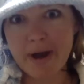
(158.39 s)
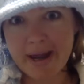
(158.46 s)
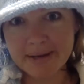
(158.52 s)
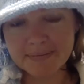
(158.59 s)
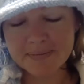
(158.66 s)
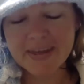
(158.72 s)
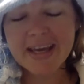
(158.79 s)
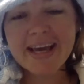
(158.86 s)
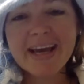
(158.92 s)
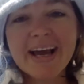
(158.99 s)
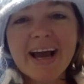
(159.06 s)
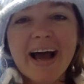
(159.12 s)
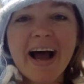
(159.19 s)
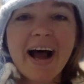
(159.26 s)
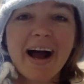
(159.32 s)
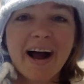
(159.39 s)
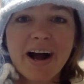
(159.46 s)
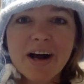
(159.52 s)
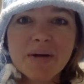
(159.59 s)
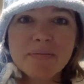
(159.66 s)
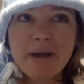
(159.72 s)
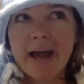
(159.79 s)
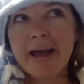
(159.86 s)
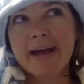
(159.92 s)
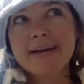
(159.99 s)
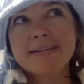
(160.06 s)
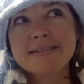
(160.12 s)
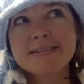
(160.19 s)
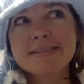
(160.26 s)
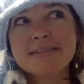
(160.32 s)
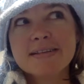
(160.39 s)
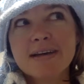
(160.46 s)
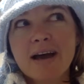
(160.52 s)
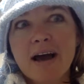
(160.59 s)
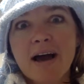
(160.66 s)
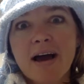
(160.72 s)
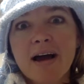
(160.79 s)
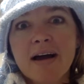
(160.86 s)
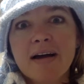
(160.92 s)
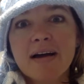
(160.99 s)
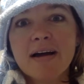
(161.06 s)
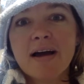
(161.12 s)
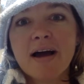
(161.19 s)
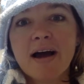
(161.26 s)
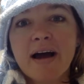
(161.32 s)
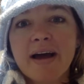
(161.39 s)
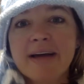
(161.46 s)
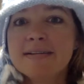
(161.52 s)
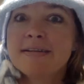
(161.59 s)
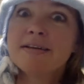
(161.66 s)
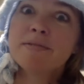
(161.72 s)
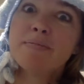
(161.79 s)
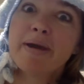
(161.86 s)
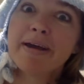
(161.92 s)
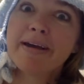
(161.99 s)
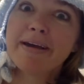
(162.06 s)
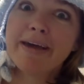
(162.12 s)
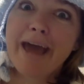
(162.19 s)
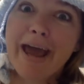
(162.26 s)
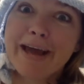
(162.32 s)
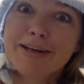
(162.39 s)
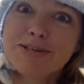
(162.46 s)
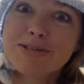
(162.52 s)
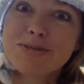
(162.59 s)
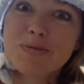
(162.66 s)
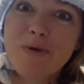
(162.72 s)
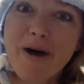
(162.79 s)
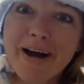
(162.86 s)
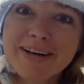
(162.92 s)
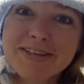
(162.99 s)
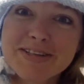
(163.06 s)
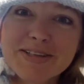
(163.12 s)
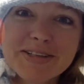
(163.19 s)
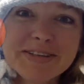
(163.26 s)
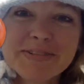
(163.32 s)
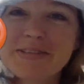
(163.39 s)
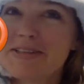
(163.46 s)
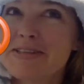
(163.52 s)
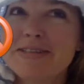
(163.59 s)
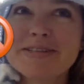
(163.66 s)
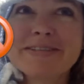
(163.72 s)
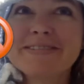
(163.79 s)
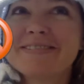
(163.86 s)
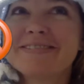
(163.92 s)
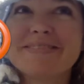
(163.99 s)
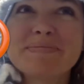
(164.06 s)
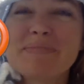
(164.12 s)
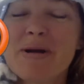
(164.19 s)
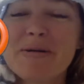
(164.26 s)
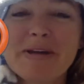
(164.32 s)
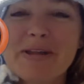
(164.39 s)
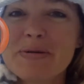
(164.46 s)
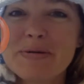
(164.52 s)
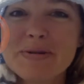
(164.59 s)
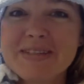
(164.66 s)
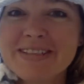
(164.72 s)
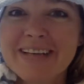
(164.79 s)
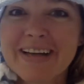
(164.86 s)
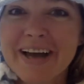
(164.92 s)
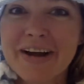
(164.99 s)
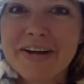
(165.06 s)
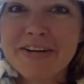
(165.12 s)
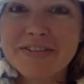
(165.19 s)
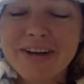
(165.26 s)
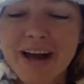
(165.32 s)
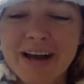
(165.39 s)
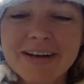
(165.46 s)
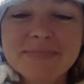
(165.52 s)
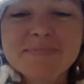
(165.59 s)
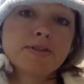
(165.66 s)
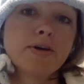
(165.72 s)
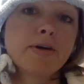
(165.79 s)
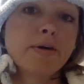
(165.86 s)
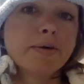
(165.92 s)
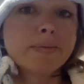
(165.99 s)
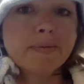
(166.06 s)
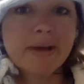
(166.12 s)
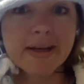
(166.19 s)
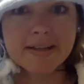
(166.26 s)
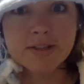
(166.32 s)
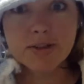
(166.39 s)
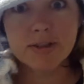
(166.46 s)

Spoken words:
right. I didn't make a gauge swatch, which is probably the worst thing I could have done. So, as